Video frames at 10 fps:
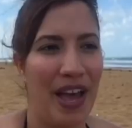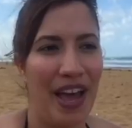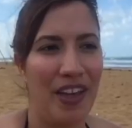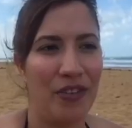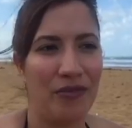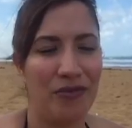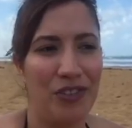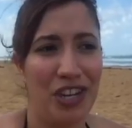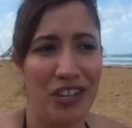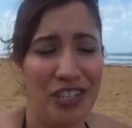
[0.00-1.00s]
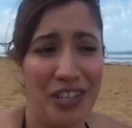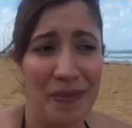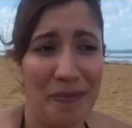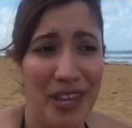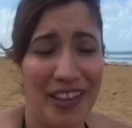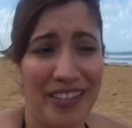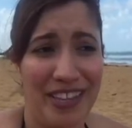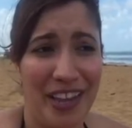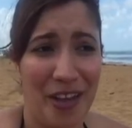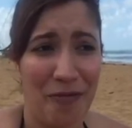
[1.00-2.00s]
I don't judge them because
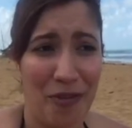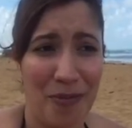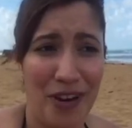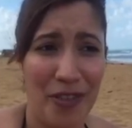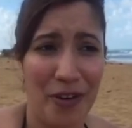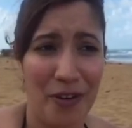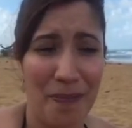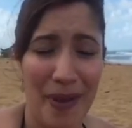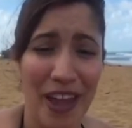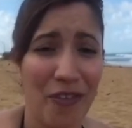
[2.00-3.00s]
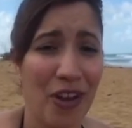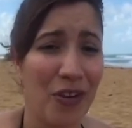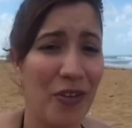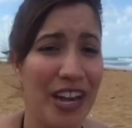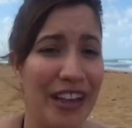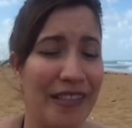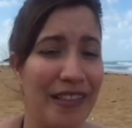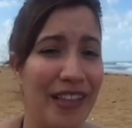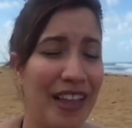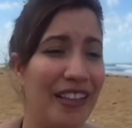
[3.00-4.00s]
they come from another background or
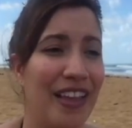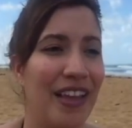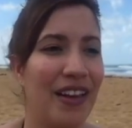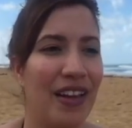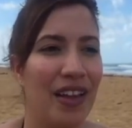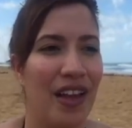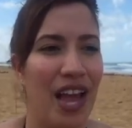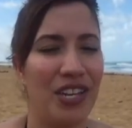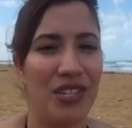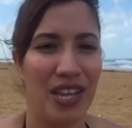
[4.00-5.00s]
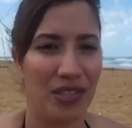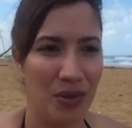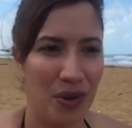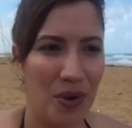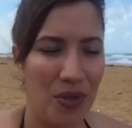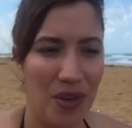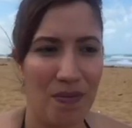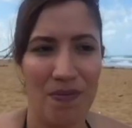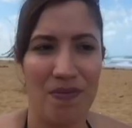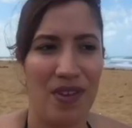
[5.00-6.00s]
anything like that. I just get to know them,
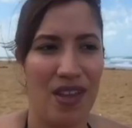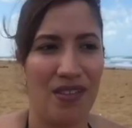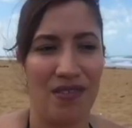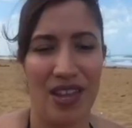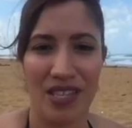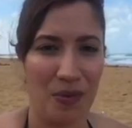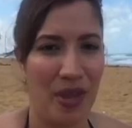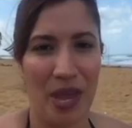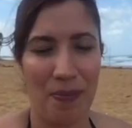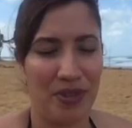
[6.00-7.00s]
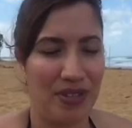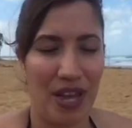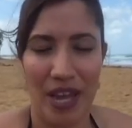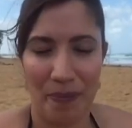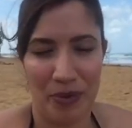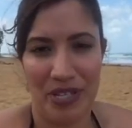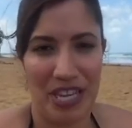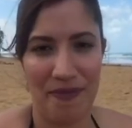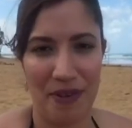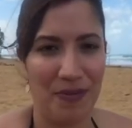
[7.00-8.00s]
and that's the way I
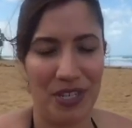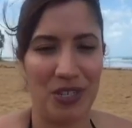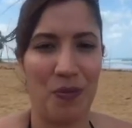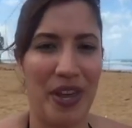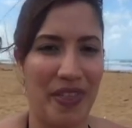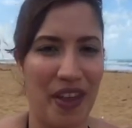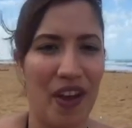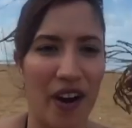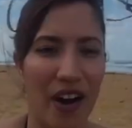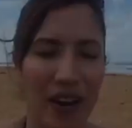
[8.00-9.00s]
perceive them, just the way they are.